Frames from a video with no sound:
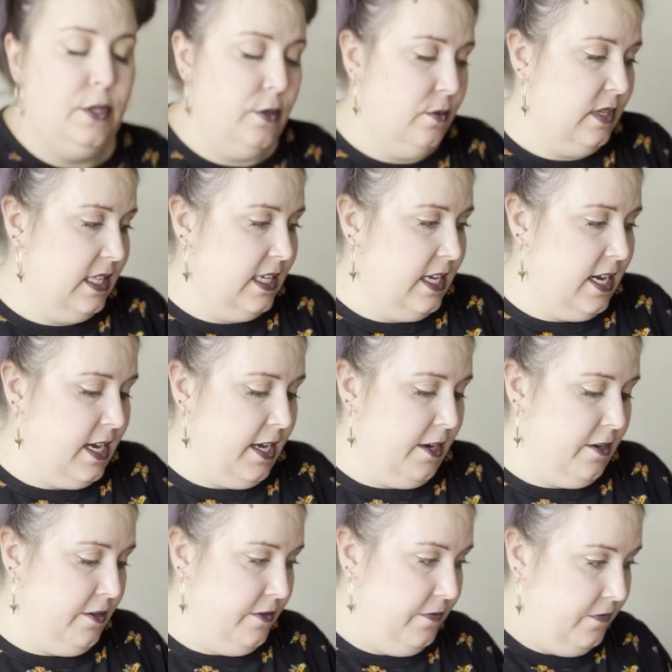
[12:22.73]
with the
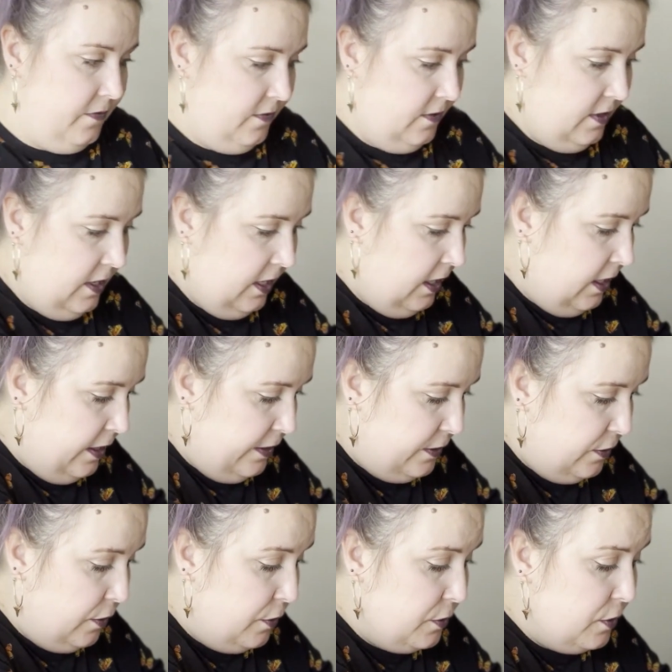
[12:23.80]
iron. So
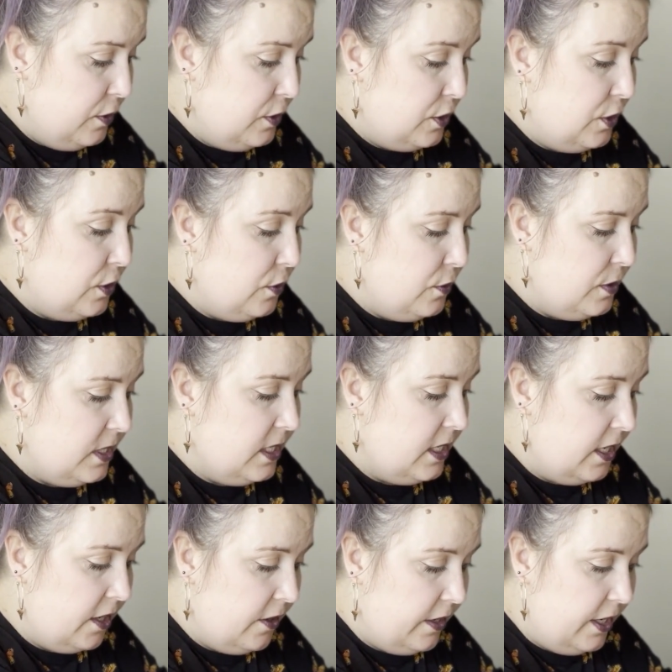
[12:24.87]
those are the 2
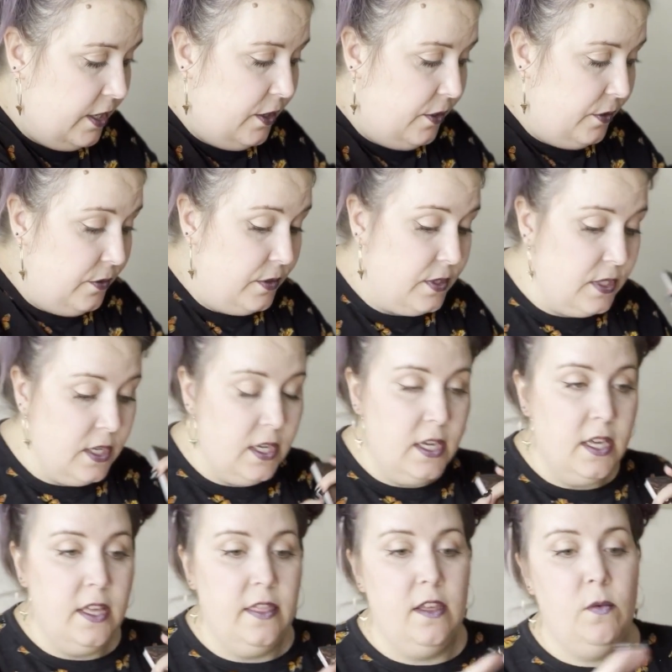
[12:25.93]
scenarios
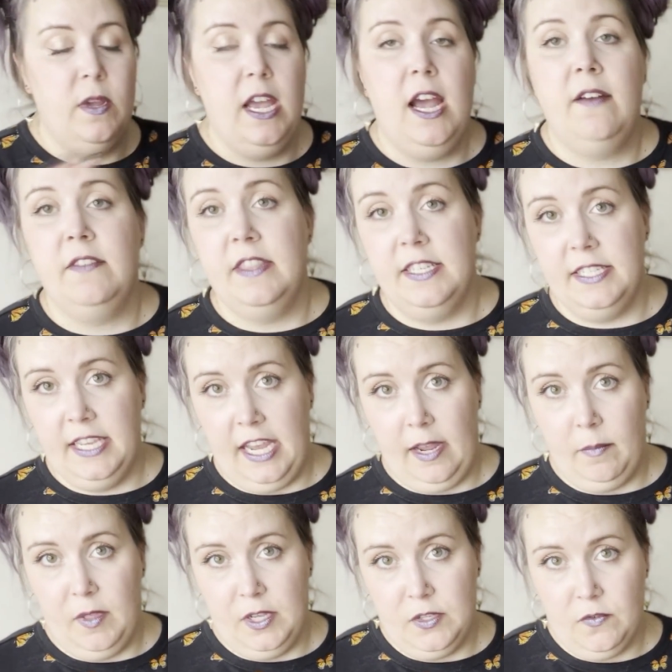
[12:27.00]
that we have in this game
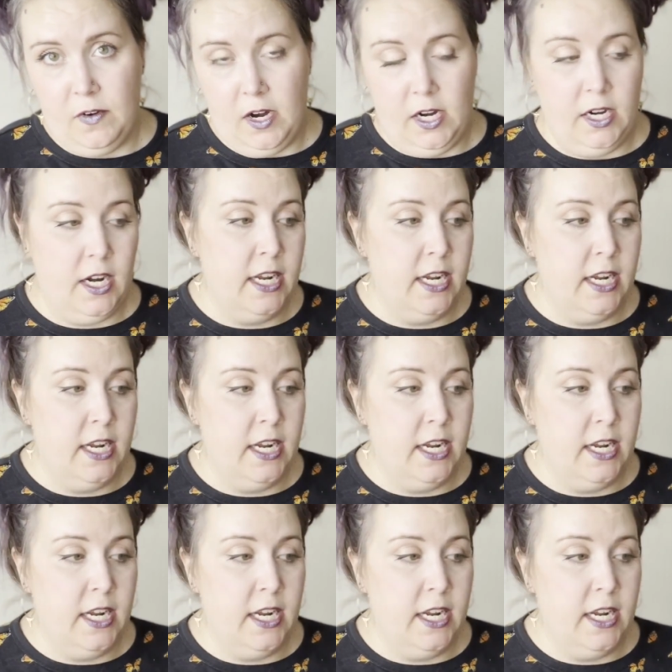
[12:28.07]
thus far.